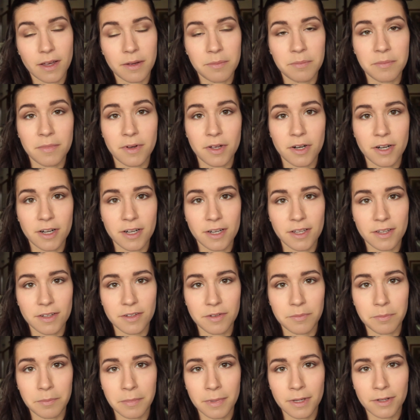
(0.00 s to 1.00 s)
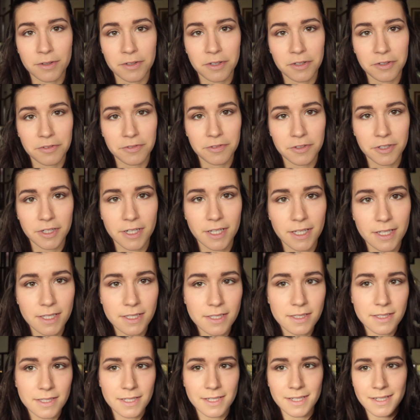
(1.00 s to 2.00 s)
I'm gonna need a mirror for
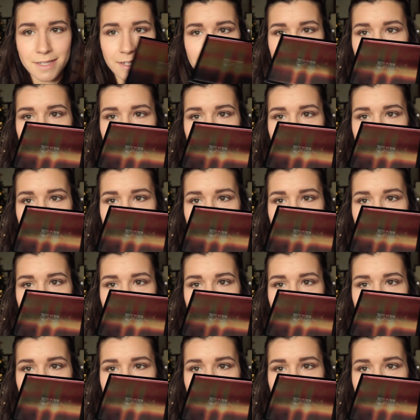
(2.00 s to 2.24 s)
this.